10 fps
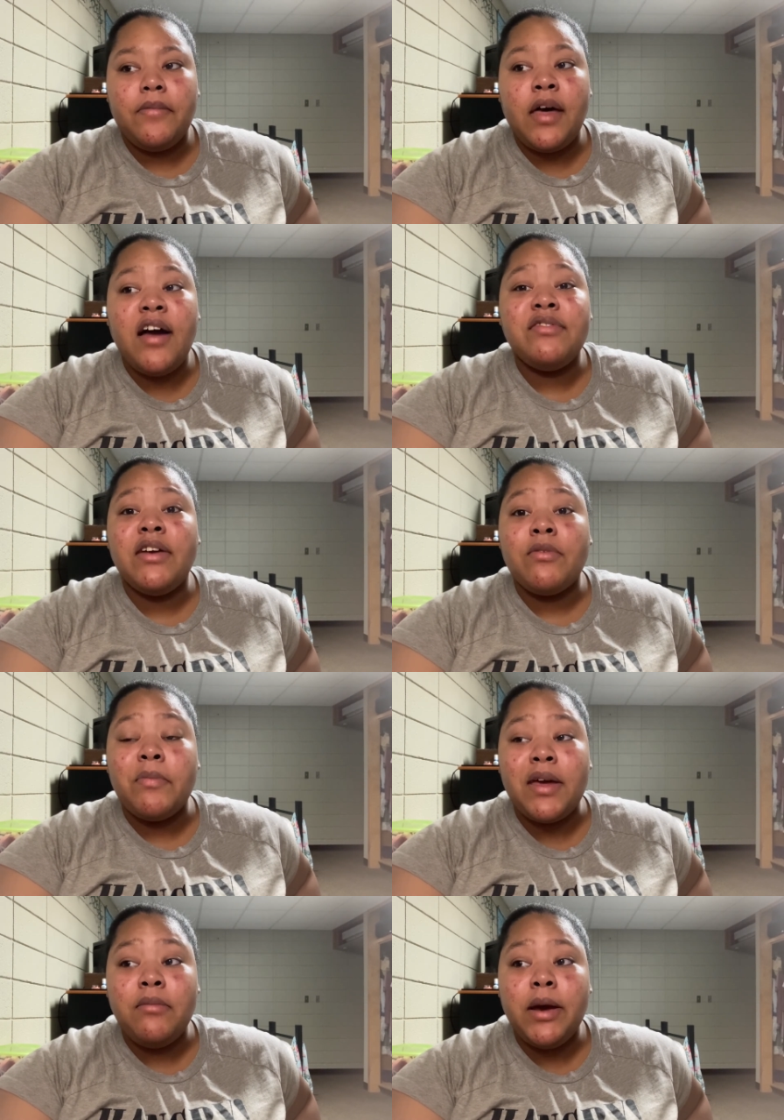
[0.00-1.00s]
I've never
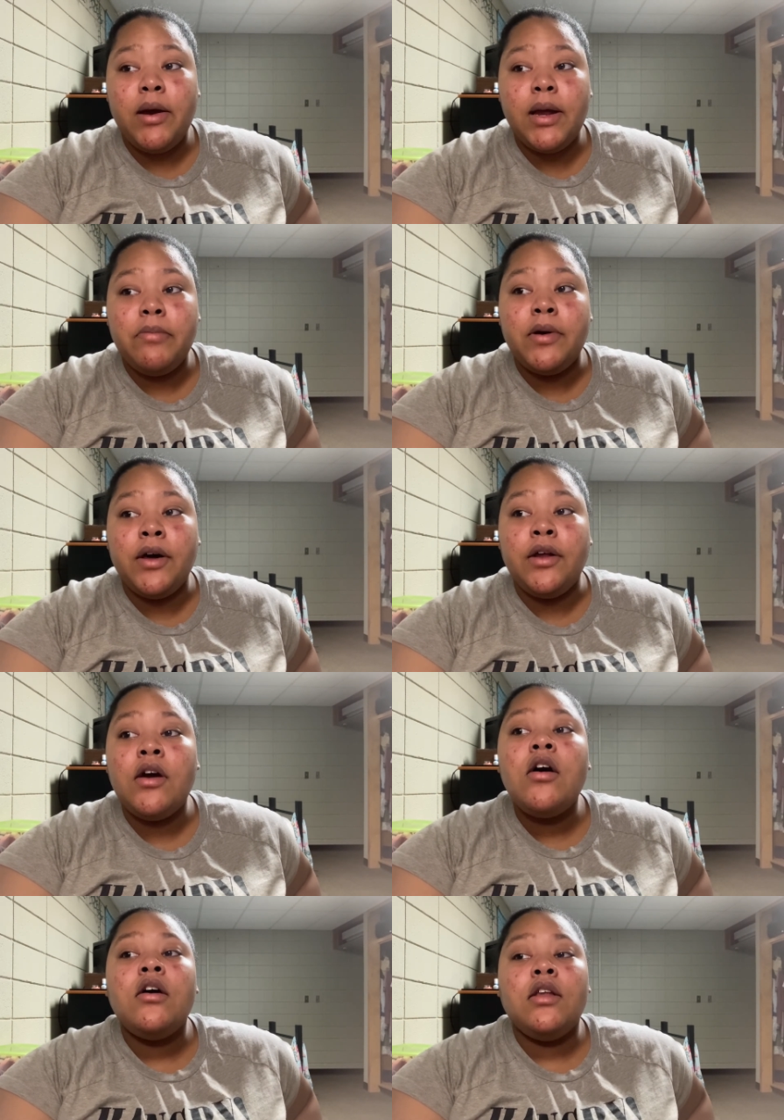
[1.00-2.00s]
been married, but
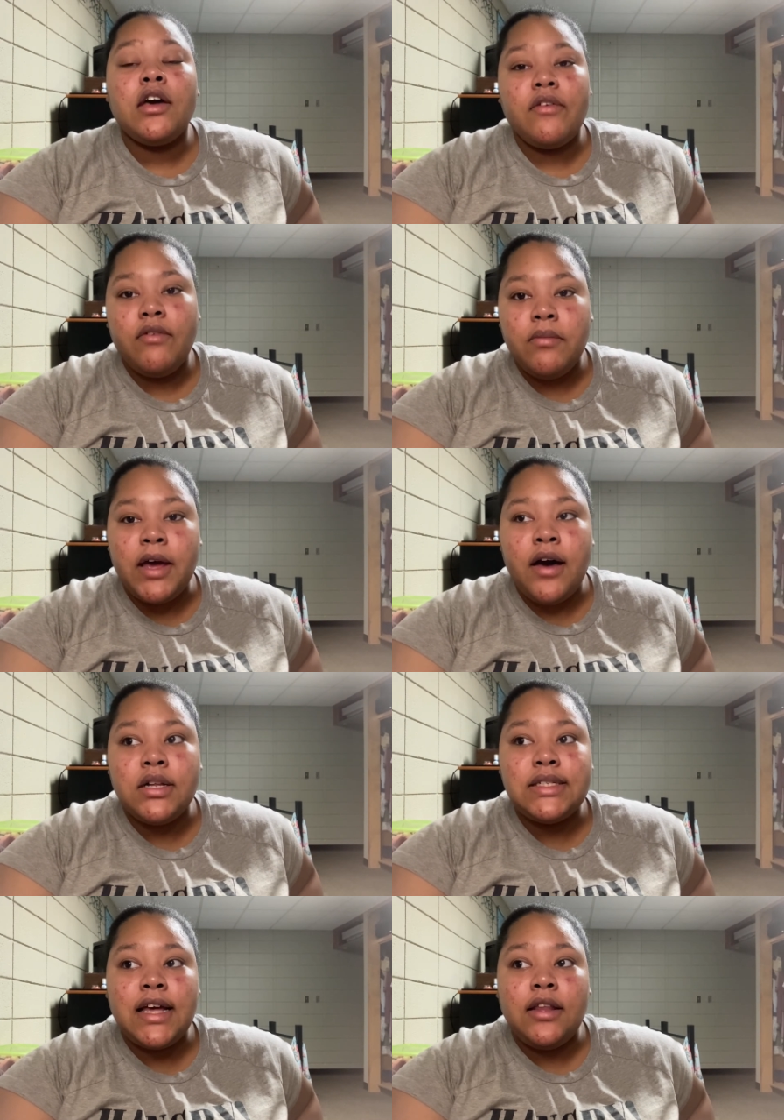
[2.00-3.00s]
looking from the
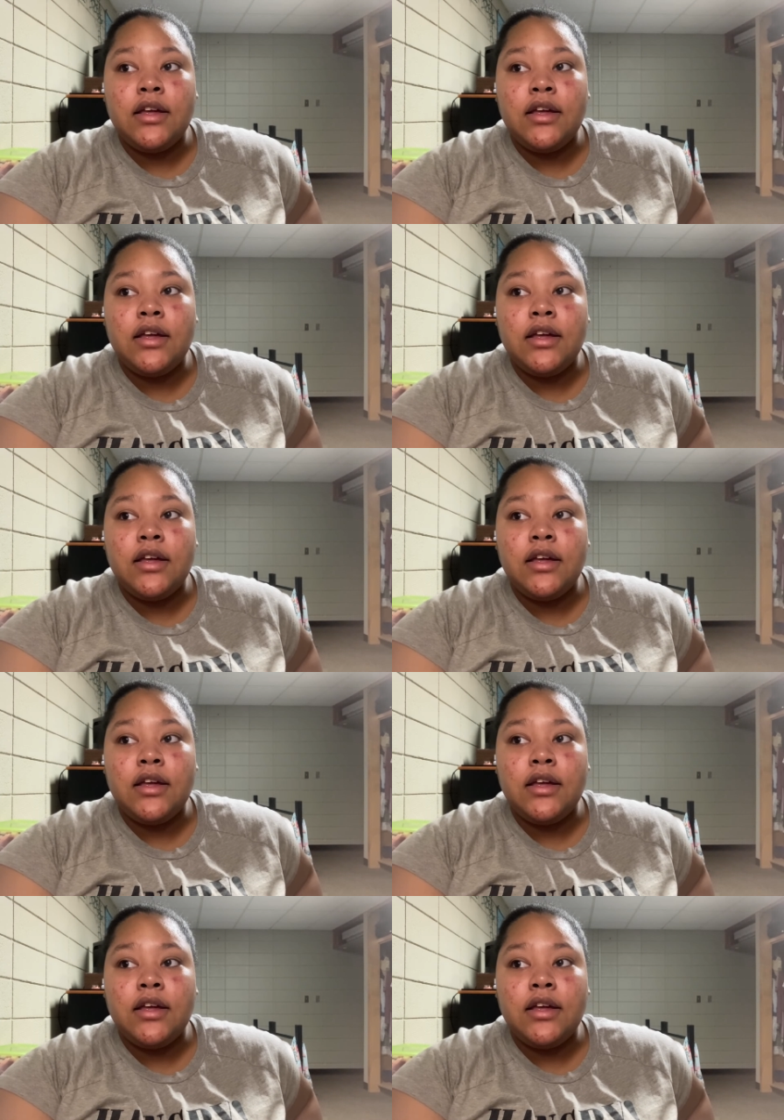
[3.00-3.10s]
outside,